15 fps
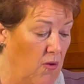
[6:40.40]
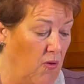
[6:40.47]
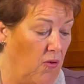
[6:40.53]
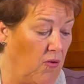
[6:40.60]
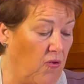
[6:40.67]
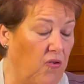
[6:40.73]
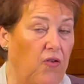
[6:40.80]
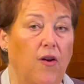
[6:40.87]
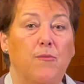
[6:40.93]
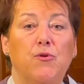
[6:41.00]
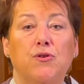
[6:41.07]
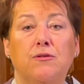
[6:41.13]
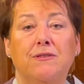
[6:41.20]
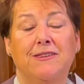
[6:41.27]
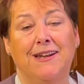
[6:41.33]

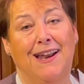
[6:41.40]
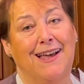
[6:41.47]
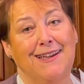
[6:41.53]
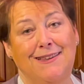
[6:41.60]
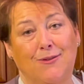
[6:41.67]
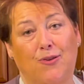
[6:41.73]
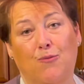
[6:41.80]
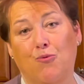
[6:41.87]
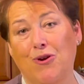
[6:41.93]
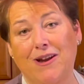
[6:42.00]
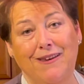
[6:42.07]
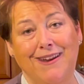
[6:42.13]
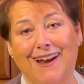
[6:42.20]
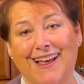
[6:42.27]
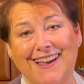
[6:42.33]
summer delight, a spring
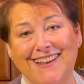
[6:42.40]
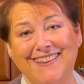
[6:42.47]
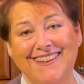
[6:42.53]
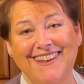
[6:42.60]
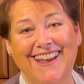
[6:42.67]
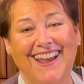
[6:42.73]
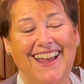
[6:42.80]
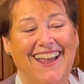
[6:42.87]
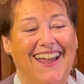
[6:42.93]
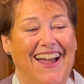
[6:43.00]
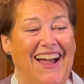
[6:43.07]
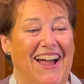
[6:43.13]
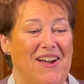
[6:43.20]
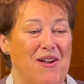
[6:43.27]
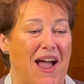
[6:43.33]
delight.
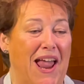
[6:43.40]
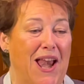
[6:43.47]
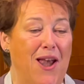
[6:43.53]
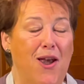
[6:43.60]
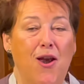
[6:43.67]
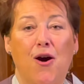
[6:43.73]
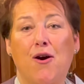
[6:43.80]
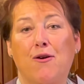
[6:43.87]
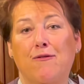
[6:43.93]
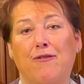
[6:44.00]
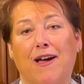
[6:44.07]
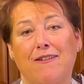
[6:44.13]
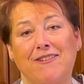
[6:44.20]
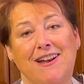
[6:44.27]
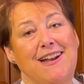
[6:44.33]
I love
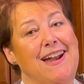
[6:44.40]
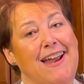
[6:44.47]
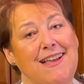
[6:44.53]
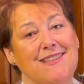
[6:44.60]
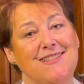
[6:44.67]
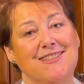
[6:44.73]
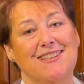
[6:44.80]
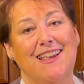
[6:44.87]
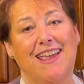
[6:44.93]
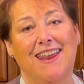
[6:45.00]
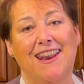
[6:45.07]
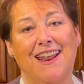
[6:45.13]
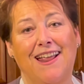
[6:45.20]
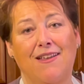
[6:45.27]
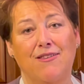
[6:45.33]
having guests
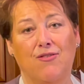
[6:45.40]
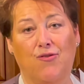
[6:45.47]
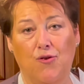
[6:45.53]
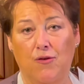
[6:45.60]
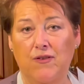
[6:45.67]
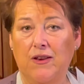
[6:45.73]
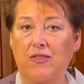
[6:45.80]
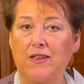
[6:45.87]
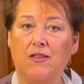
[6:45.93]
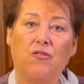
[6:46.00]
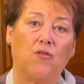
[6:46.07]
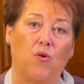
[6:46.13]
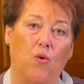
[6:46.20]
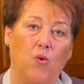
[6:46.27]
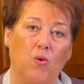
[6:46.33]
and serving this
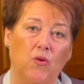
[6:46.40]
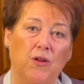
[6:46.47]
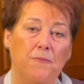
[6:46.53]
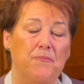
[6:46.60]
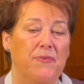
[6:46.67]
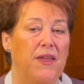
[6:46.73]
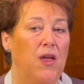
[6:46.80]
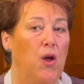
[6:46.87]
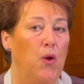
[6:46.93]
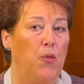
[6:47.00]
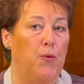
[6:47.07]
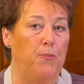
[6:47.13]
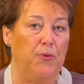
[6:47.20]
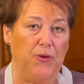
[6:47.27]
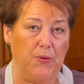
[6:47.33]
cold. The
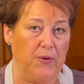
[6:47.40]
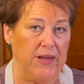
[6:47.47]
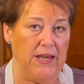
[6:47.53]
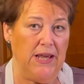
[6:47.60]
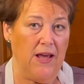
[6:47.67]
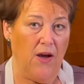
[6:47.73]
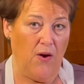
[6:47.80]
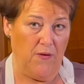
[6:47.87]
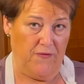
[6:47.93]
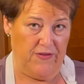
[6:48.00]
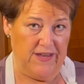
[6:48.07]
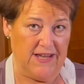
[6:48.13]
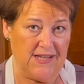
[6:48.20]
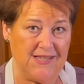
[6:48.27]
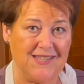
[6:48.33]
beauty of
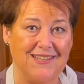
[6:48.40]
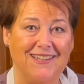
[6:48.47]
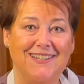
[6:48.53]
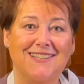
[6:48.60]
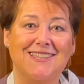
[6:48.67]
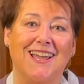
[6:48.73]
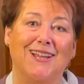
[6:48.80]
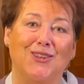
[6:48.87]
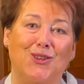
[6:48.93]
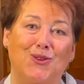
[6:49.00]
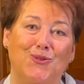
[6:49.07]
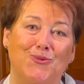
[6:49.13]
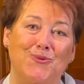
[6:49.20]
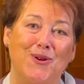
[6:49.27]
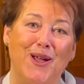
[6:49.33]
this is that
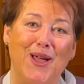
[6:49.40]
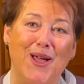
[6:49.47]
you